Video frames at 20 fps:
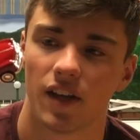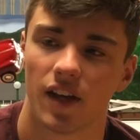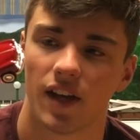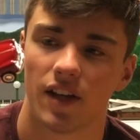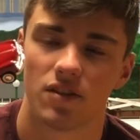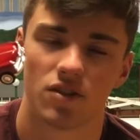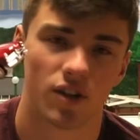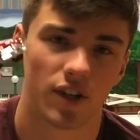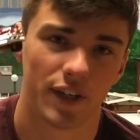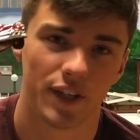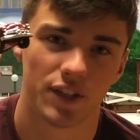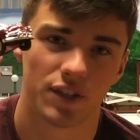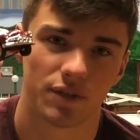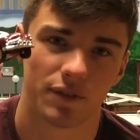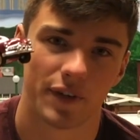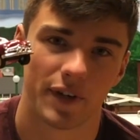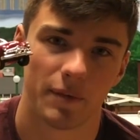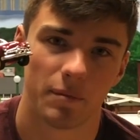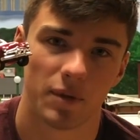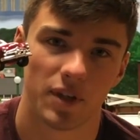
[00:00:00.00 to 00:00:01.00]
And Target's a
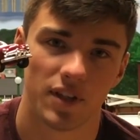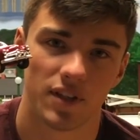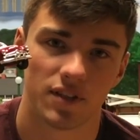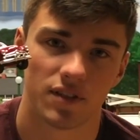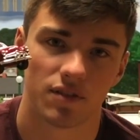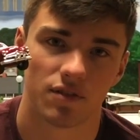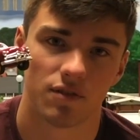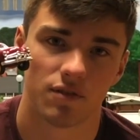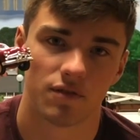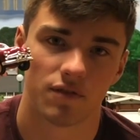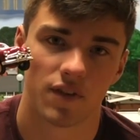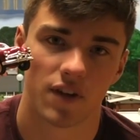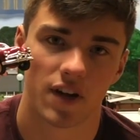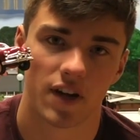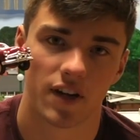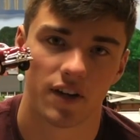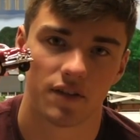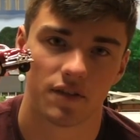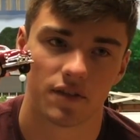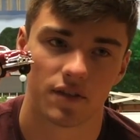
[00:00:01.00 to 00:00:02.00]
great place to
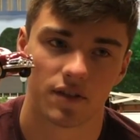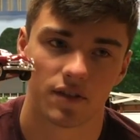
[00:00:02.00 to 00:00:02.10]
find,